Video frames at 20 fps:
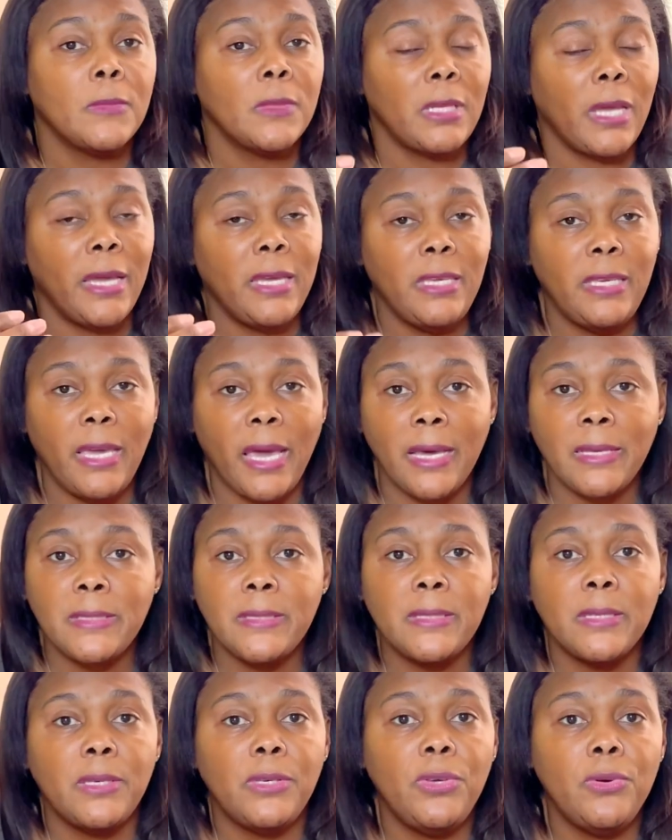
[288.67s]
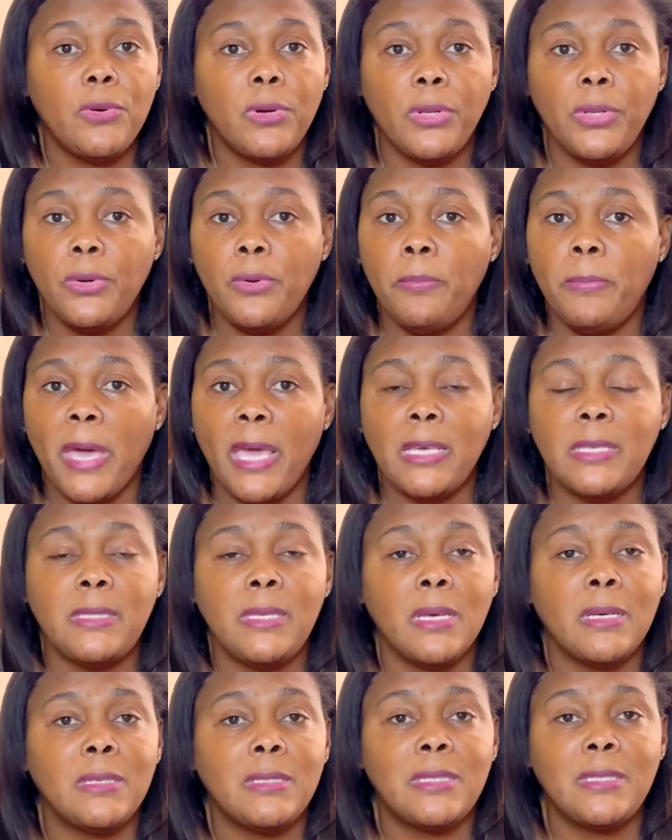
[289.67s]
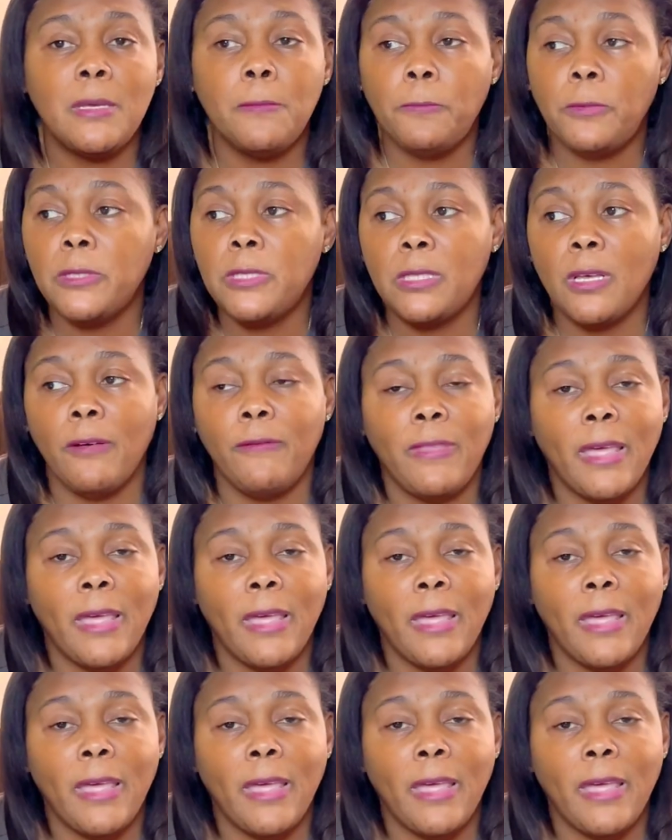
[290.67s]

And yes, you could do basic, simple stuff,